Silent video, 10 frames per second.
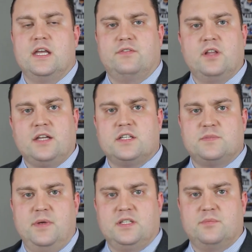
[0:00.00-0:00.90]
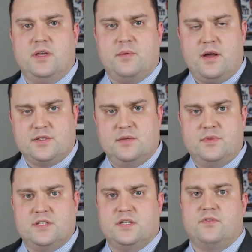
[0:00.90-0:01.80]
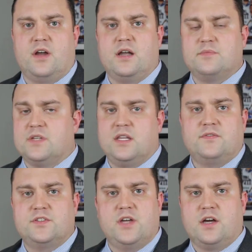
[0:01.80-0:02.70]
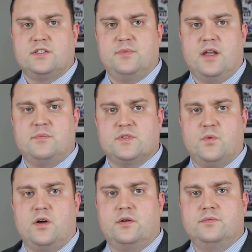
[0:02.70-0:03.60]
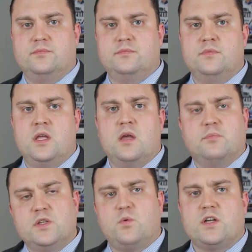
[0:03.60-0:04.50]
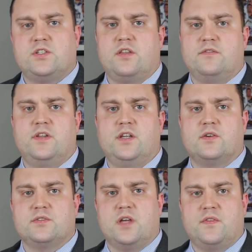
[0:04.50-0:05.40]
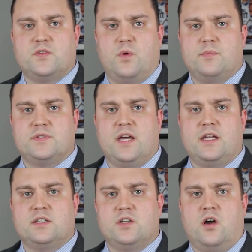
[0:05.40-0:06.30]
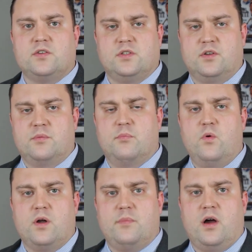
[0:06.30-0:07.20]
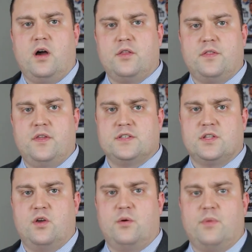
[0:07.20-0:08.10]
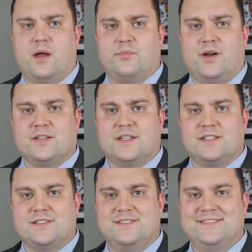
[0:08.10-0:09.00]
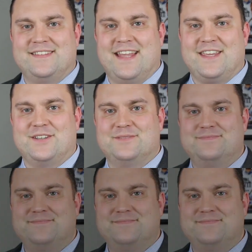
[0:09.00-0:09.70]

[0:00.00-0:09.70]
If you'd like to speak to me about some of these different items, I'd love to talk to you about them as well. Please watch the other videos on this website to also learn more about other things in the home buying process. Thank you.